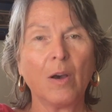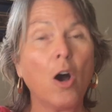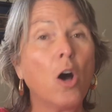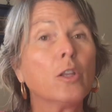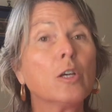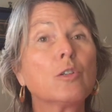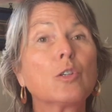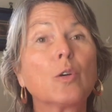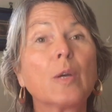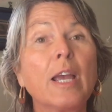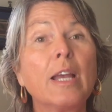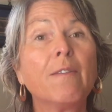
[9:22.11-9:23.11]
all those
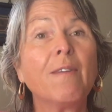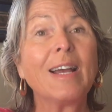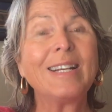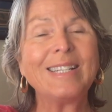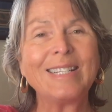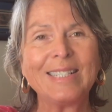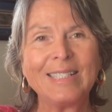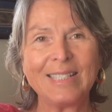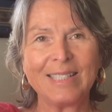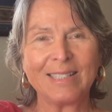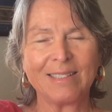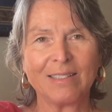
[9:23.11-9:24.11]
creative
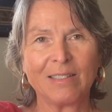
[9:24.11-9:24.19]
ideas